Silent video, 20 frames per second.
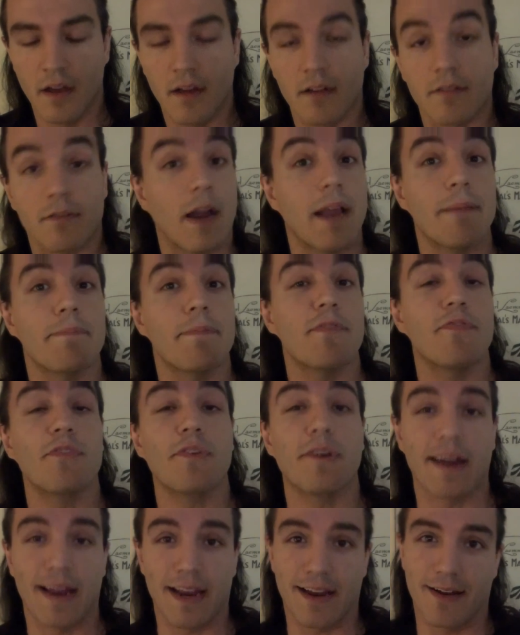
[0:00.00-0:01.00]
Right
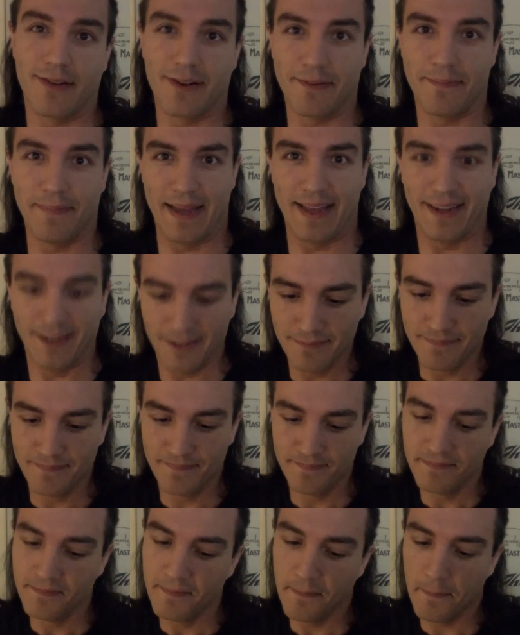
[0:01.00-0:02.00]
before I go to bed,
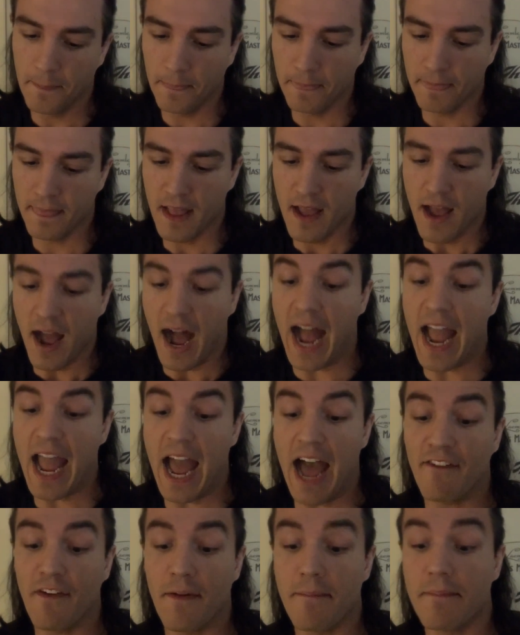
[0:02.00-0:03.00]
I
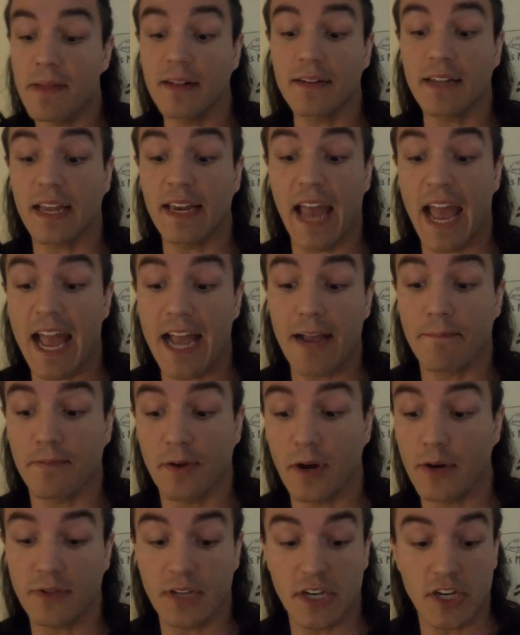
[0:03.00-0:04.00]
have a milk and egg
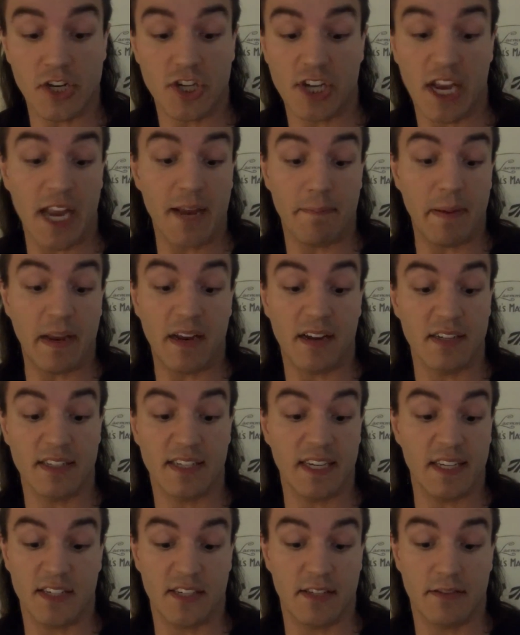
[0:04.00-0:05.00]
protein shake because
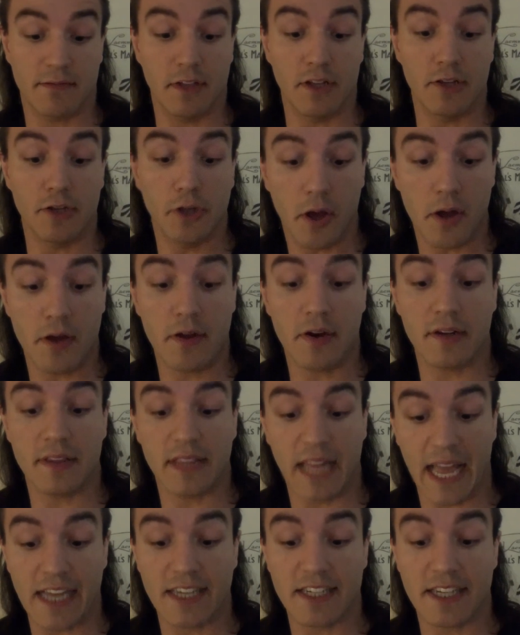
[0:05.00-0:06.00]
it's the longer
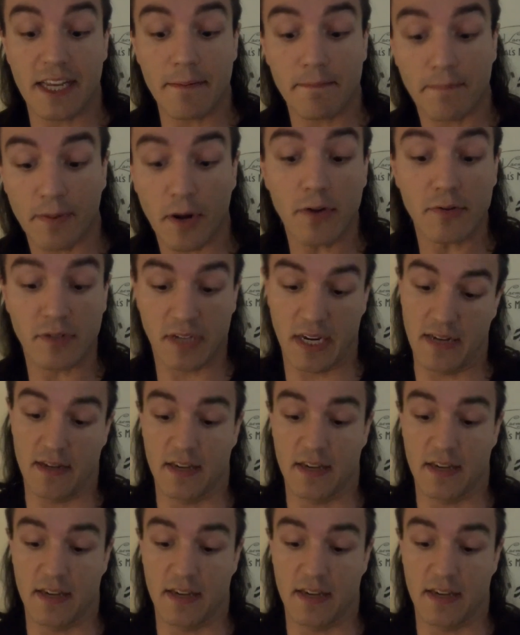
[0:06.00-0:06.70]
lasting protein